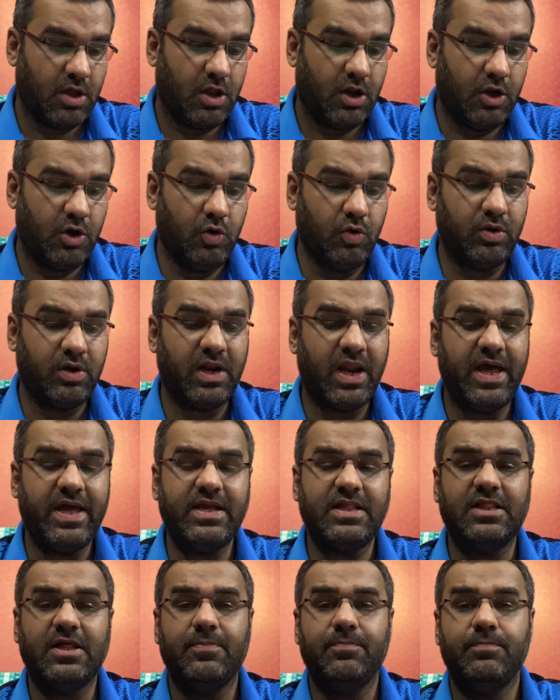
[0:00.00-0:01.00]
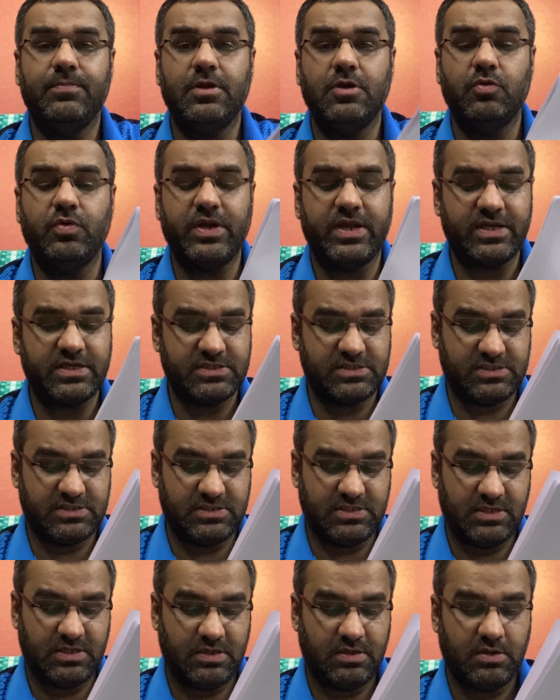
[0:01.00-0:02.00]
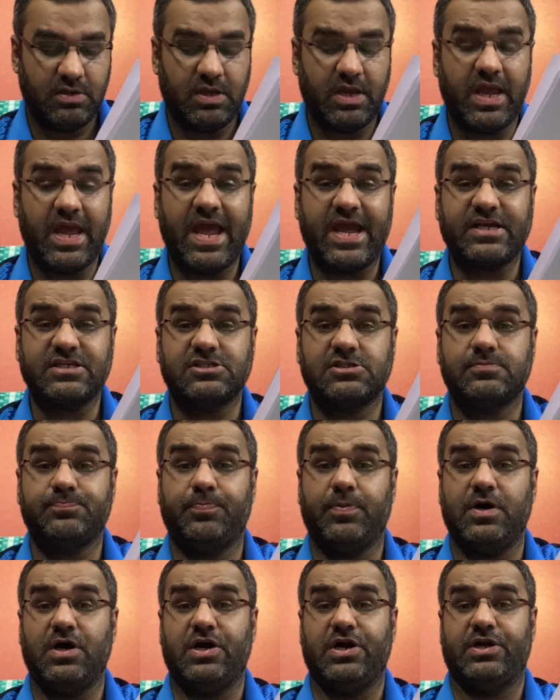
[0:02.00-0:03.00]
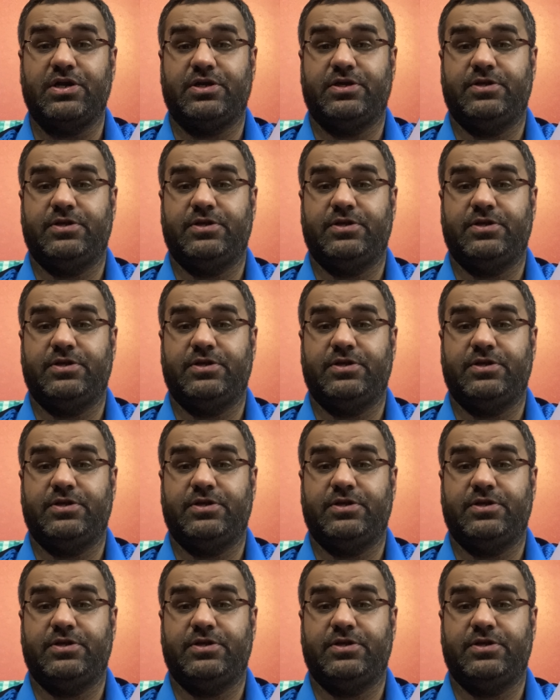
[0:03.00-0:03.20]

Look like the Murex expert